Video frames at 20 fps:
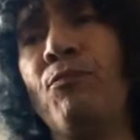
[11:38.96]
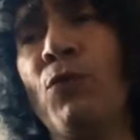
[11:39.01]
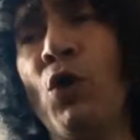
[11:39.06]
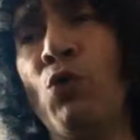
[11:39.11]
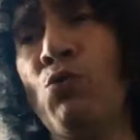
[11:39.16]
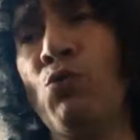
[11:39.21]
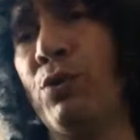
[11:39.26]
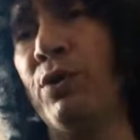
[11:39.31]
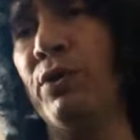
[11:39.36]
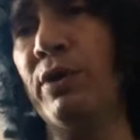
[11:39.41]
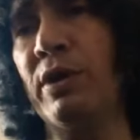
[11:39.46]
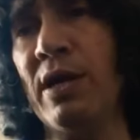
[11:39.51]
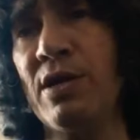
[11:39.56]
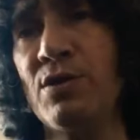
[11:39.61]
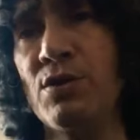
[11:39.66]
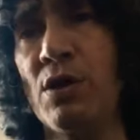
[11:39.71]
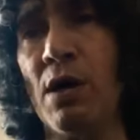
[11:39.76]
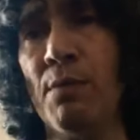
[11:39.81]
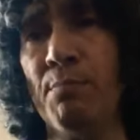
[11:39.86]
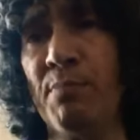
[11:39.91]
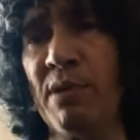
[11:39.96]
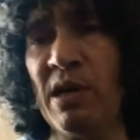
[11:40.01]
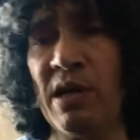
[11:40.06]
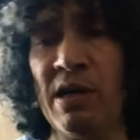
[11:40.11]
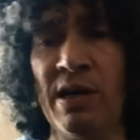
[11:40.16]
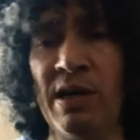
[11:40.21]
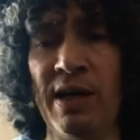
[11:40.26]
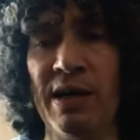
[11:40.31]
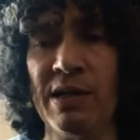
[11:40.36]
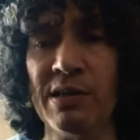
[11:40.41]
really nice company
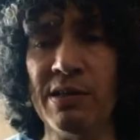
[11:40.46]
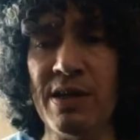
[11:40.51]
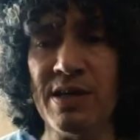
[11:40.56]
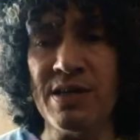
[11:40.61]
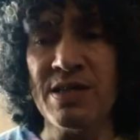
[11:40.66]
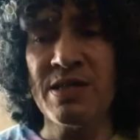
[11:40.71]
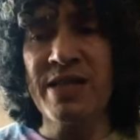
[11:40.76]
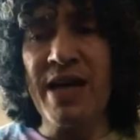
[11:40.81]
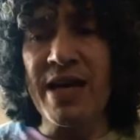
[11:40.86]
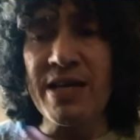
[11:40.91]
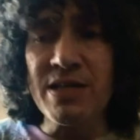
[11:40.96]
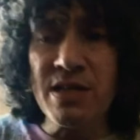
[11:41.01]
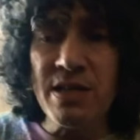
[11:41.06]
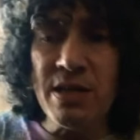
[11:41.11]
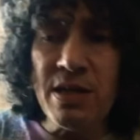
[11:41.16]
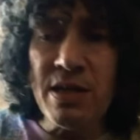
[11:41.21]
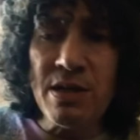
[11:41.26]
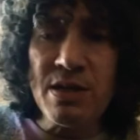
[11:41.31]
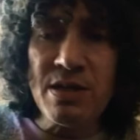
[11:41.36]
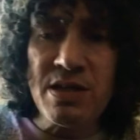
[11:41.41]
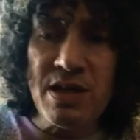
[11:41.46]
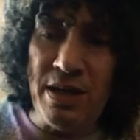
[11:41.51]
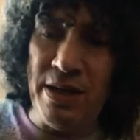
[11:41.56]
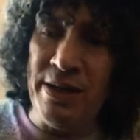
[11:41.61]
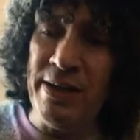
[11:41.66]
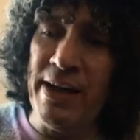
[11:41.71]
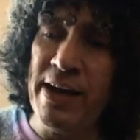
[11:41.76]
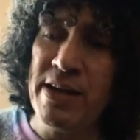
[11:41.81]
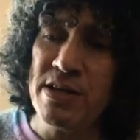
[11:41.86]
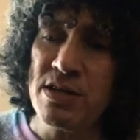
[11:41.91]
in Italy is Tessi,
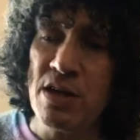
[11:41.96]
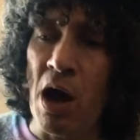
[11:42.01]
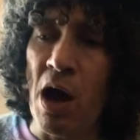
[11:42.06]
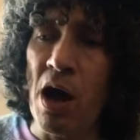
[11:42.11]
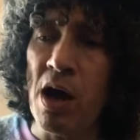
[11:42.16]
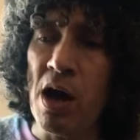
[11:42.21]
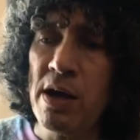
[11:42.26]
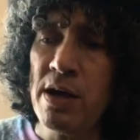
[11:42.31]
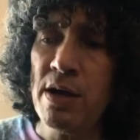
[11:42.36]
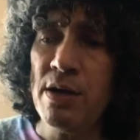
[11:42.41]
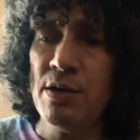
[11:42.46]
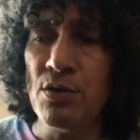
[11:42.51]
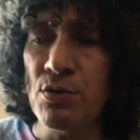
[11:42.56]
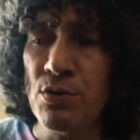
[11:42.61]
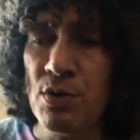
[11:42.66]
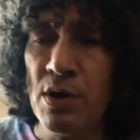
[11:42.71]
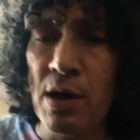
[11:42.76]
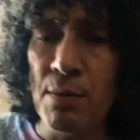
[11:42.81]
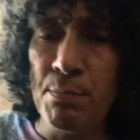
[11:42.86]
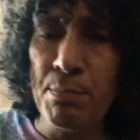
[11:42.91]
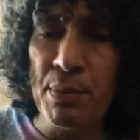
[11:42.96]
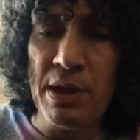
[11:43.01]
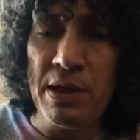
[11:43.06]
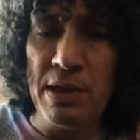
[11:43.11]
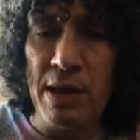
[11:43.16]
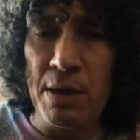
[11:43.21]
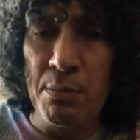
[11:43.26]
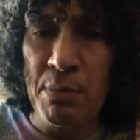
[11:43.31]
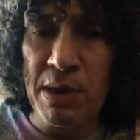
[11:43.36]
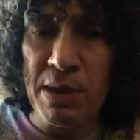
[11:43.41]
T-E-S-I. They're the company
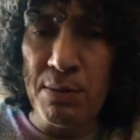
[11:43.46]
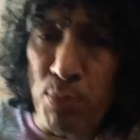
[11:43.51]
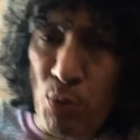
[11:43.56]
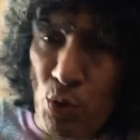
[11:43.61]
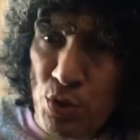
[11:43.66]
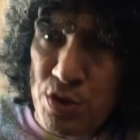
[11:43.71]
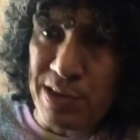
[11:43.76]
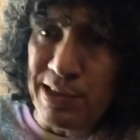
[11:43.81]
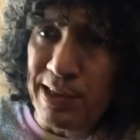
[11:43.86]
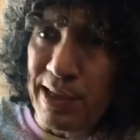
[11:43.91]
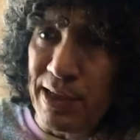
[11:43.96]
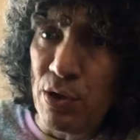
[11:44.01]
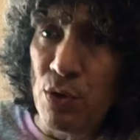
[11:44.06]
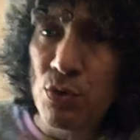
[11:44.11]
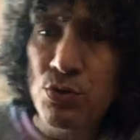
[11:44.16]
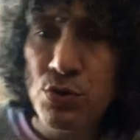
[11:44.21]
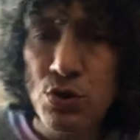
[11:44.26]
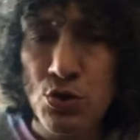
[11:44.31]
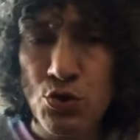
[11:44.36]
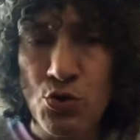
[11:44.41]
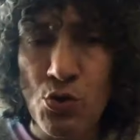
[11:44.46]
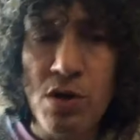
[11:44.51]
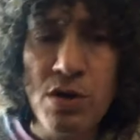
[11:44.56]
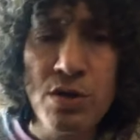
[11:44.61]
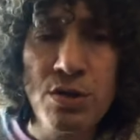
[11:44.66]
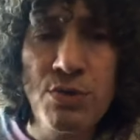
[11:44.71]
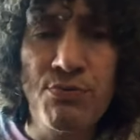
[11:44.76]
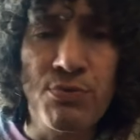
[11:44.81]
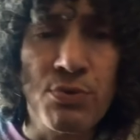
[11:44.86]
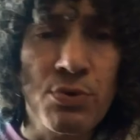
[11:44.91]
that made Borsalino
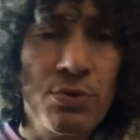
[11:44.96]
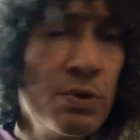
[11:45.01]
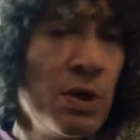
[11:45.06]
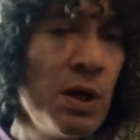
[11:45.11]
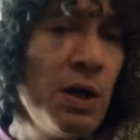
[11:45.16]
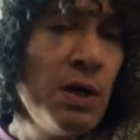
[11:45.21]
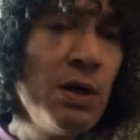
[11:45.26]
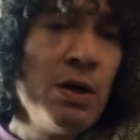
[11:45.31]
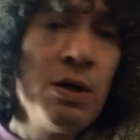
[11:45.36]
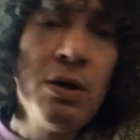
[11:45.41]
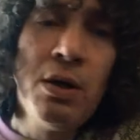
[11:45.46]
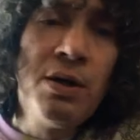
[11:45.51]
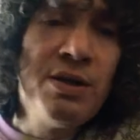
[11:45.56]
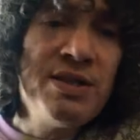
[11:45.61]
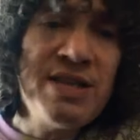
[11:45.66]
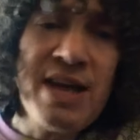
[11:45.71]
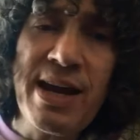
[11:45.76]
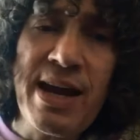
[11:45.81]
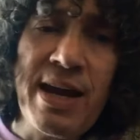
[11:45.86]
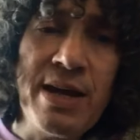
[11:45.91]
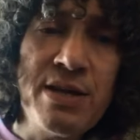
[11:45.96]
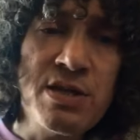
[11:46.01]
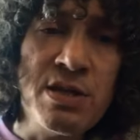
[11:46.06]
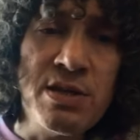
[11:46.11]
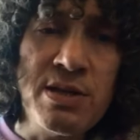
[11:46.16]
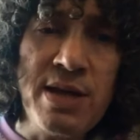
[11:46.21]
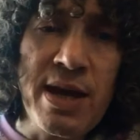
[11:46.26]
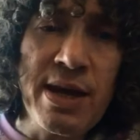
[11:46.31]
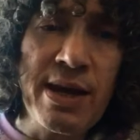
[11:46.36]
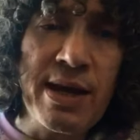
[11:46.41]
straws for decades and
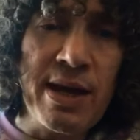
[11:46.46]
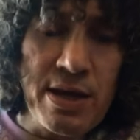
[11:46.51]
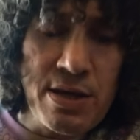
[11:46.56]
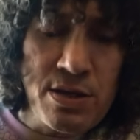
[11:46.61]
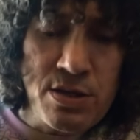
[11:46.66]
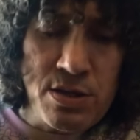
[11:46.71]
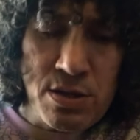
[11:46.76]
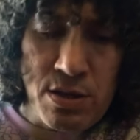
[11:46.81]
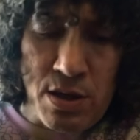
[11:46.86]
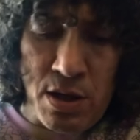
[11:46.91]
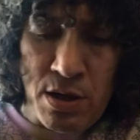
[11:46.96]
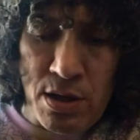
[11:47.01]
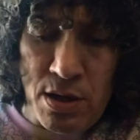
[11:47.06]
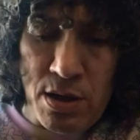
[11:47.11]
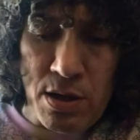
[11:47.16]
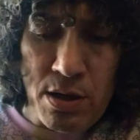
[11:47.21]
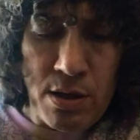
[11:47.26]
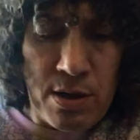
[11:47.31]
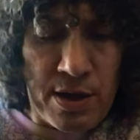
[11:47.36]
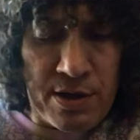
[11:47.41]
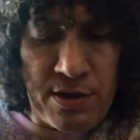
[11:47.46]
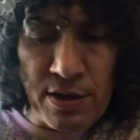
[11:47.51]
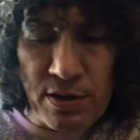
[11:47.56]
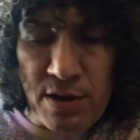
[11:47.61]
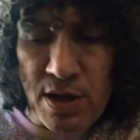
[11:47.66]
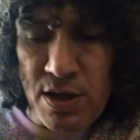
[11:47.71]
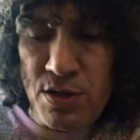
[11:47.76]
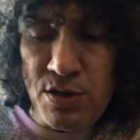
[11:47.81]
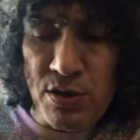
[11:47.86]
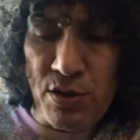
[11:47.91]
decades. I think
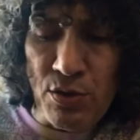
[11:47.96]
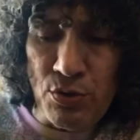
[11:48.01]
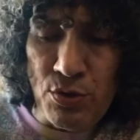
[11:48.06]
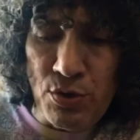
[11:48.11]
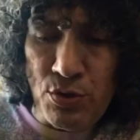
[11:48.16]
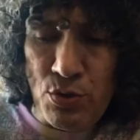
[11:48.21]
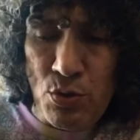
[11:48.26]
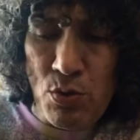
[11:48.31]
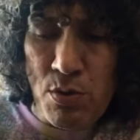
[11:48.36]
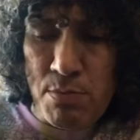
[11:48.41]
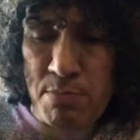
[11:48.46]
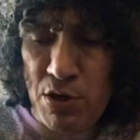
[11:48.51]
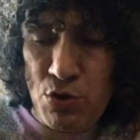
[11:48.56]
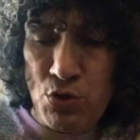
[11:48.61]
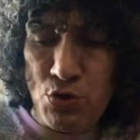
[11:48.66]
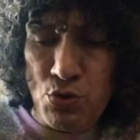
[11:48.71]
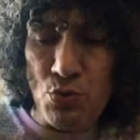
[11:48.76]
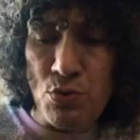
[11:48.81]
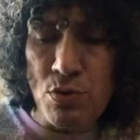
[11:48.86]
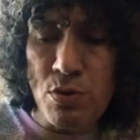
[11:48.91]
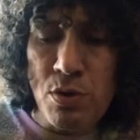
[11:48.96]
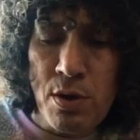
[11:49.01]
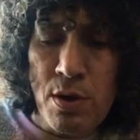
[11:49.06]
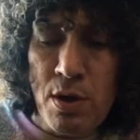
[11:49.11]
they still do, I'm not sure.